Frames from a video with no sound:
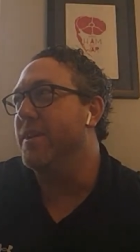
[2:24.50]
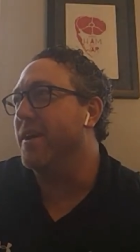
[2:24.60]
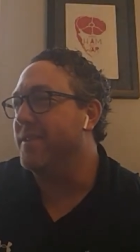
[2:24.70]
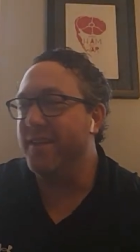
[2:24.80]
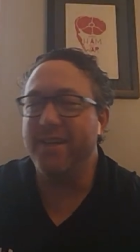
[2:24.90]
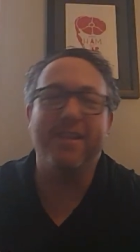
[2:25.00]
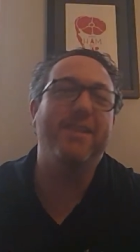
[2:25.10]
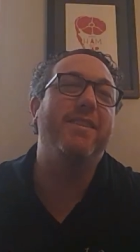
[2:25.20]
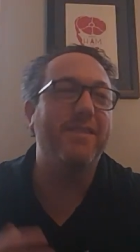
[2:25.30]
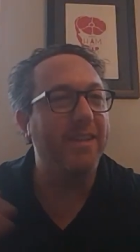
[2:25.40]
does
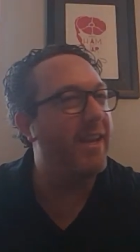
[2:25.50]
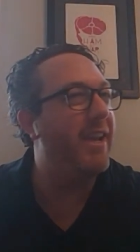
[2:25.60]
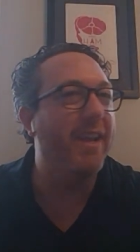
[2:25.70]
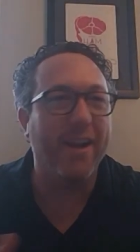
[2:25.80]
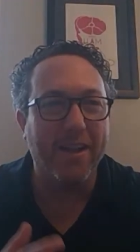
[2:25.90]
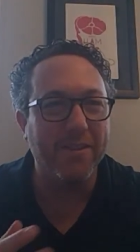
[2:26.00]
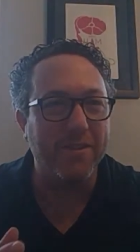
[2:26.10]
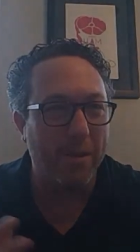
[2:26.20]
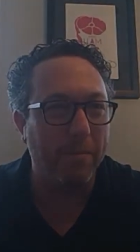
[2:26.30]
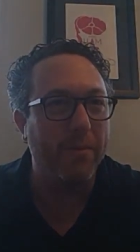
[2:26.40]
it does it hit on
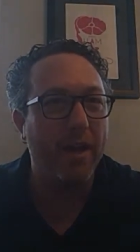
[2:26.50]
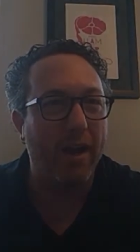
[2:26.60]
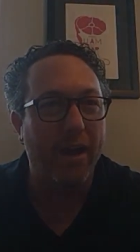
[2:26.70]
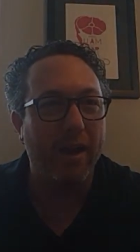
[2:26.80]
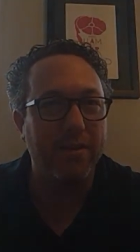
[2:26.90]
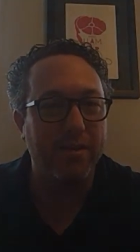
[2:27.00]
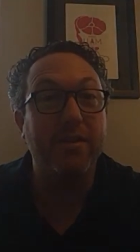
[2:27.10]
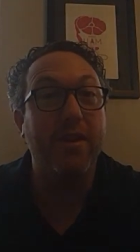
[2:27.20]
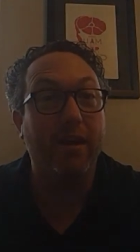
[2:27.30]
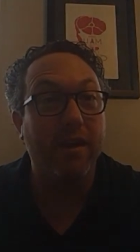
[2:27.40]
some kind? Does
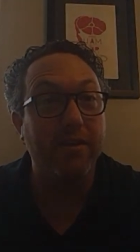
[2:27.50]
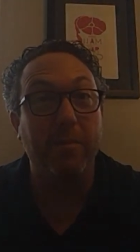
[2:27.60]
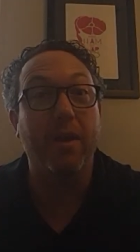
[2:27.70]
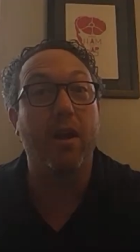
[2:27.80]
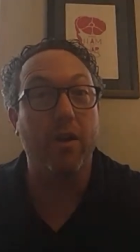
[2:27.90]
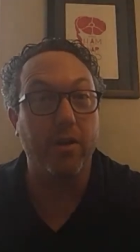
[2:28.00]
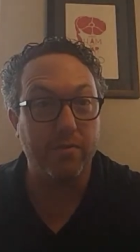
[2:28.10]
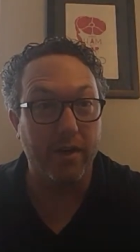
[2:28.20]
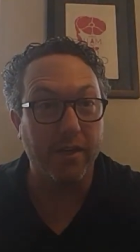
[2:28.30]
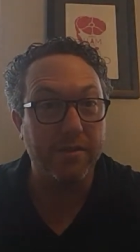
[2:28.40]
it tug on some kind of
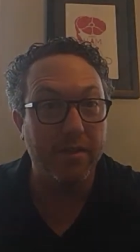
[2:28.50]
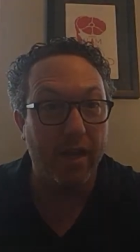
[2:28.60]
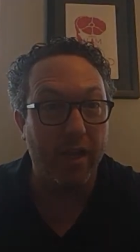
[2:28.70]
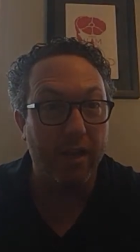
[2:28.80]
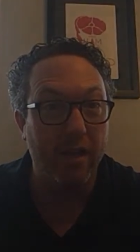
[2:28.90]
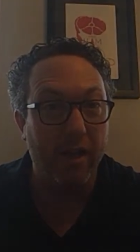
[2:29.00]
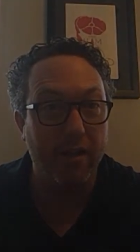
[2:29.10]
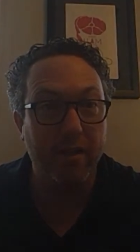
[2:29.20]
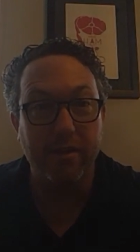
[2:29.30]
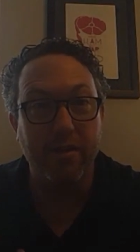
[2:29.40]
heartstrings?
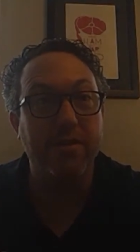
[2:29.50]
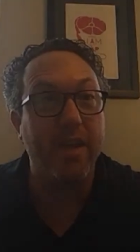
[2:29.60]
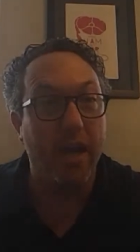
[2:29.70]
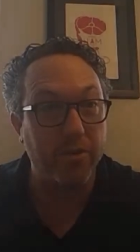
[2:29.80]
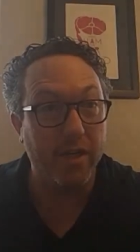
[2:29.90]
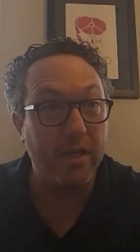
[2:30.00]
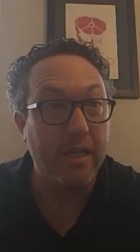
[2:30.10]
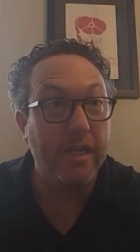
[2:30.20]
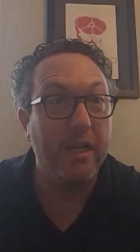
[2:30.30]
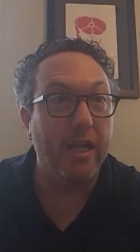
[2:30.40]
Mm. nostalgia,
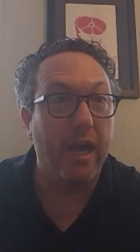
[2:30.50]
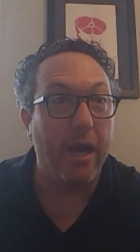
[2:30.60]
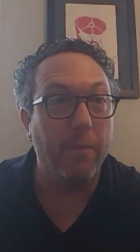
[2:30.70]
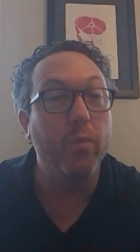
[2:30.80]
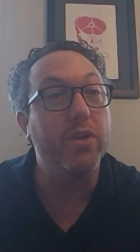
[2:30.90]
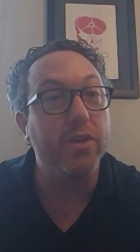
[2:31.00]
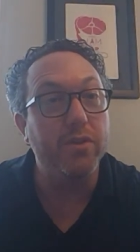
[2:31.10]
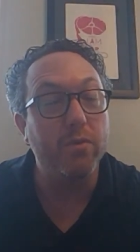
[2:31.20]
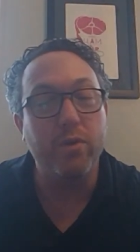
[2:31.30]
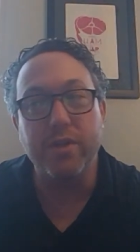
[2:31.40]
um, which
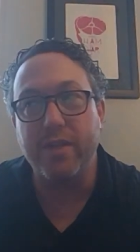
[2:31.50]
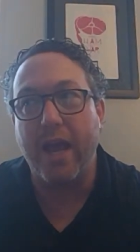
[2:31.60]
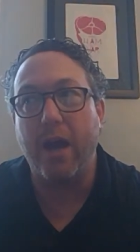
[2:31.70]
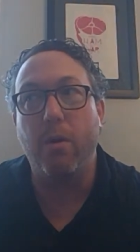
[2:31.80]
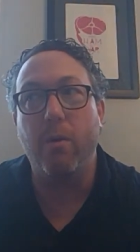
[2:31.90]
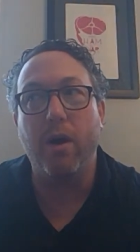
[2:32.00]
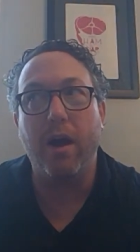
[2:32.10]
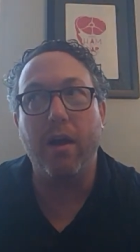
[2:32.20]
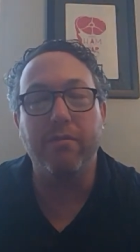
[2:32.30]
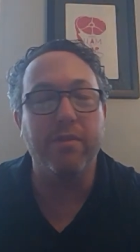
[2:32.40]
is which is how
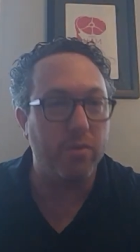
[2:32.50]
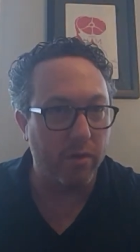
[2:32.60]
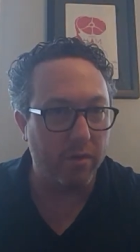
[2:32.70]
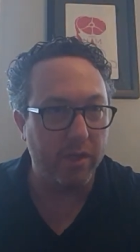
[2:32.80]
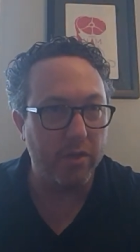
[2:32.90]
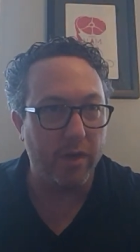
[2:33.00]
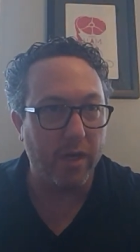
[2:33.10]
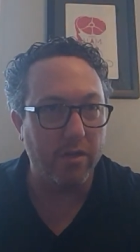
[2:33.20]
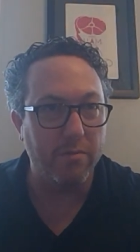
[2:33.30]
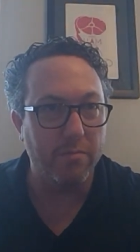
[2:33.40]
I've historically
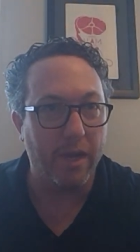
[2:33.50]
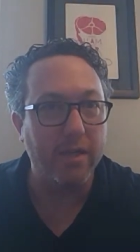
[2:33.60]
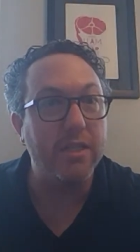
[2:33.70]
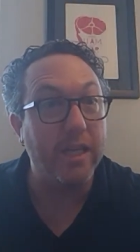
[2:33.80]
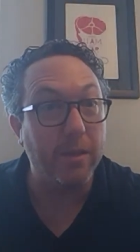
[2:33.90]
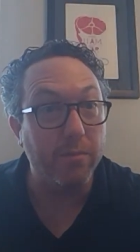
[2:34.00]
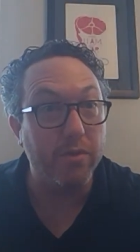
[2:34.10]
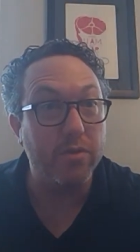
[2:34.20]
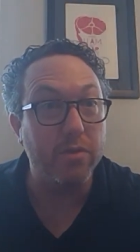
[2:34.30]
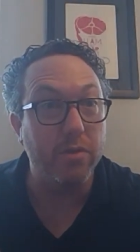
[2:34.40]
trained my
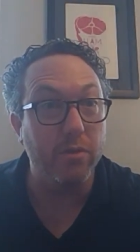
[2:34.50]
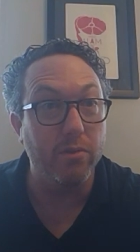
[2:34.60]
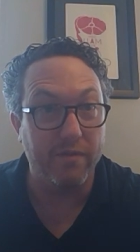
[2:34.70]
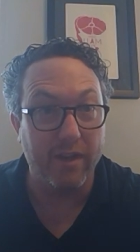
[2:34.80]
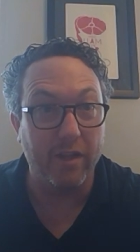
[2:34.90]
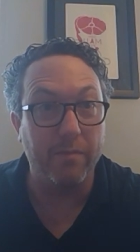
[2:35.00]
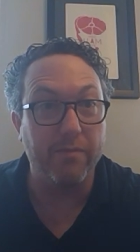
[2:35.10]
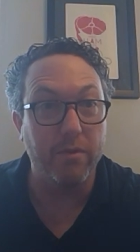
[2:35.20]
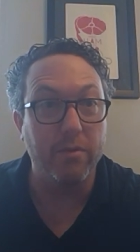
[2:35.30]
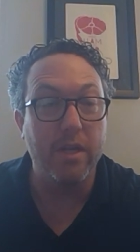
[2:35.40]
teams to develop
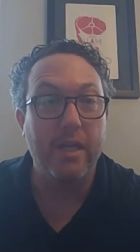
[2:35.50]
food